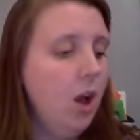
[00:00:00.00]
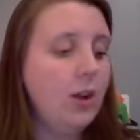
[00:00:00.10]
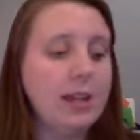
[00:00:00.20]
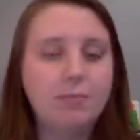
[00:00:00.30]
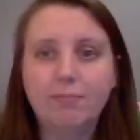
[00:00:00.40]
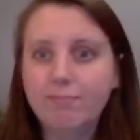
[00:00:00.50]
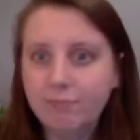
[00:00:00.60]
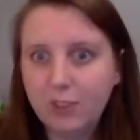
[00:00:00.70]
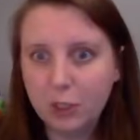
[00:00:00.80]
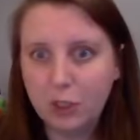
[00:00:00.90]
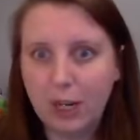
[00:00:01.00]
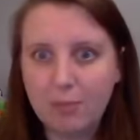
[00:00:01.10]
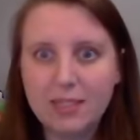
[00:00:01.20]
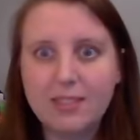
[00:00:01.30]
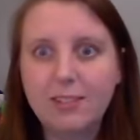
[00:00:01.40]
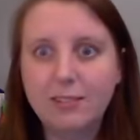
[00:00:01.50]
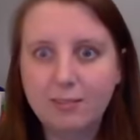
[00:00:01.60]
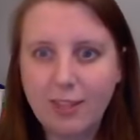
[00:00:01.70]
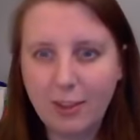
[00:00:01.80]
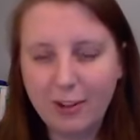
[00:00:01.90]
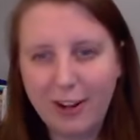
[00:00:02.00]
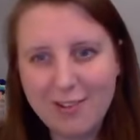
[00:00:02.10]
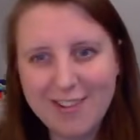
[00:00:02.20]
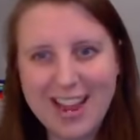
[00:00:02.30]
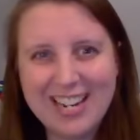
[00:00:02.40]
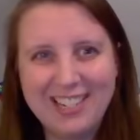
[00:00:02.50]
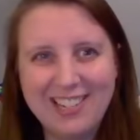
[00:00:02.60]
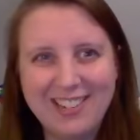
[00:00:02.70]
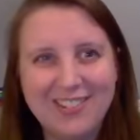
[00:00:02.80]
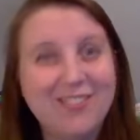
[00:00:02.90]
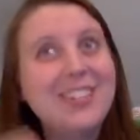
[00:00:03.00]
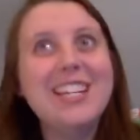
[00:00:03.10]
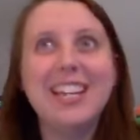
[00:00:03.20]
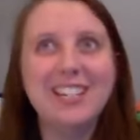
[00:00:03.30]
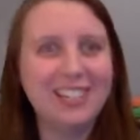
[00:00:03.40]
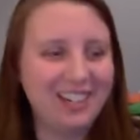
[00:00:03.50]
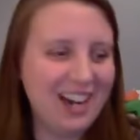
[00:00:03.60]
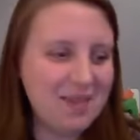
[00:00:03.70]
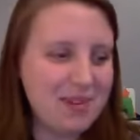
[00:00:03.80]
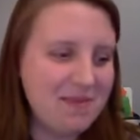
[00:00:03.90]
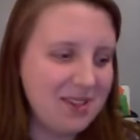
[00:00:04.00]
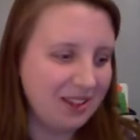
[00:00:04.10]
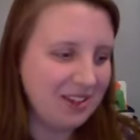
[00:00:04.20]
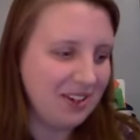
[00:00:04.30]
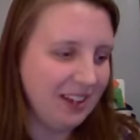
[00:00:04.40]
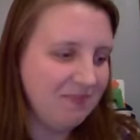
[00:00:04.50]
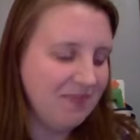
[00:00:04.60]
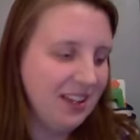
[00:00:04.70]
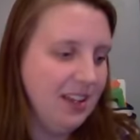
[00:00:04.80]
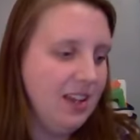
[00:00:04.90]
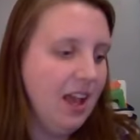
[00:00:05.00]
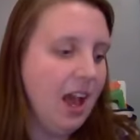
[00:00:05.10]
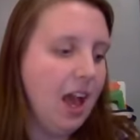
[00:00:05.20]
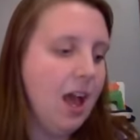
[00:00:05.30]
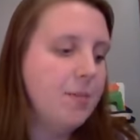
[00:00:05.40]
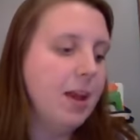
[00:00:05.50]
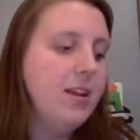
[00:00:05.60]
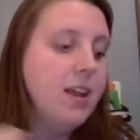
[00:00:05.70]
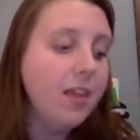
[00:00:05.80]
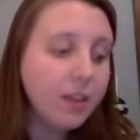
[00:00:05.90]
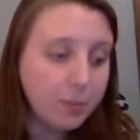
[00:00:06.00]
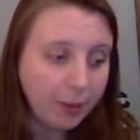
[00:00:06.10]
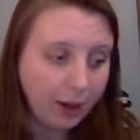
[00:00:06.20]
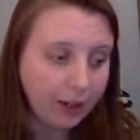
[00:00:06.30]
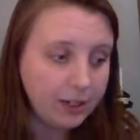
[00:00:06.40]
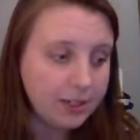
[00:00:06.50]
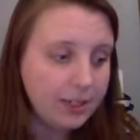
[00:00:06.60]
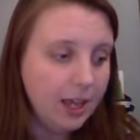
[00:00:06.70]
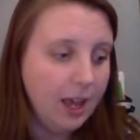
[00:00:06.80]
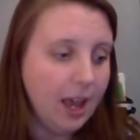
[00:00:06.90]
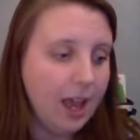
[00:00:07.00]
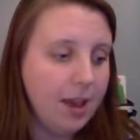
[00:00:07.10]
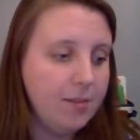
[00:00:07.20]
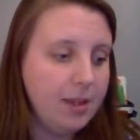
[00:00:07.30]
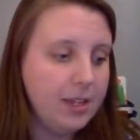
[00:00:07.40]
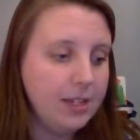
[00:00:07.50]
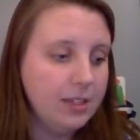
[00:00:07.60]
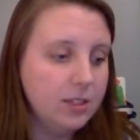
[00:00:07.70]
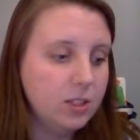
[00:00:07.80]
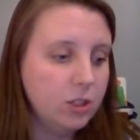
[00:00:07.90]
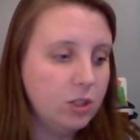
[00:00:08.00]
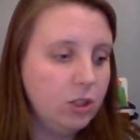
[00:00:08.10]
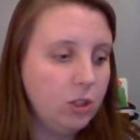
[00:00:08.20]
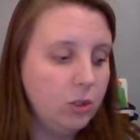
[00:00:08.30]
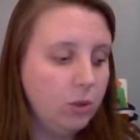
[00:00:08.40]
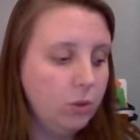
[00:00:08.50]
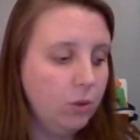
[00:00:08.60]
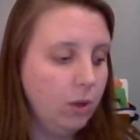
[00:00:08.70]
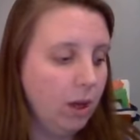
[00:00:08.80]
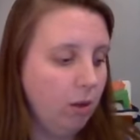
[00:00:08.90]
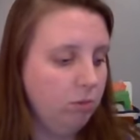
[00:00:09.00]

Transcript: Okay, field trips. Another great way to re-enter a PBL unit. Another part is to,